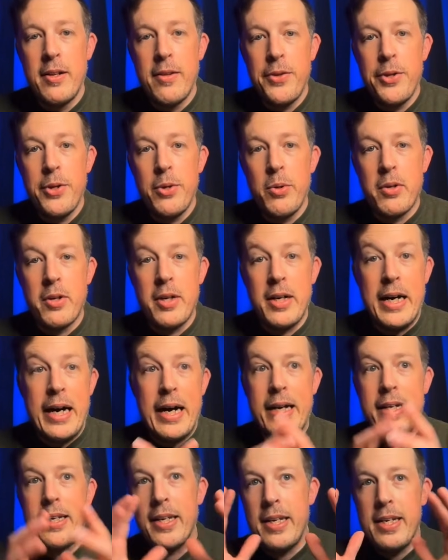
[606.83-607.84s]
your
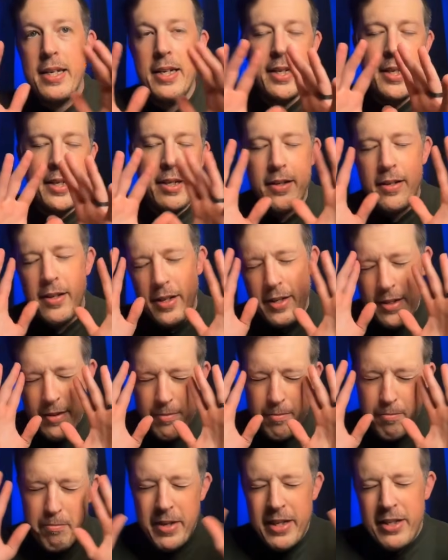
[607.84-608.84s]
hotkey
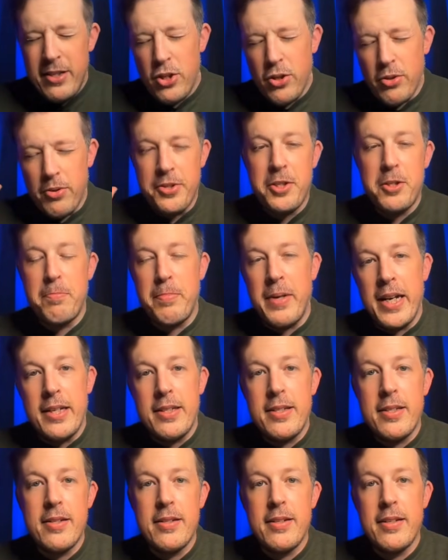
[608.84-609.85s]
mental
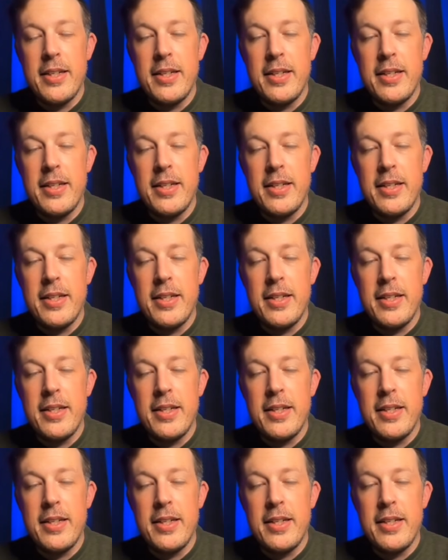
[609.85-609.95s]
space.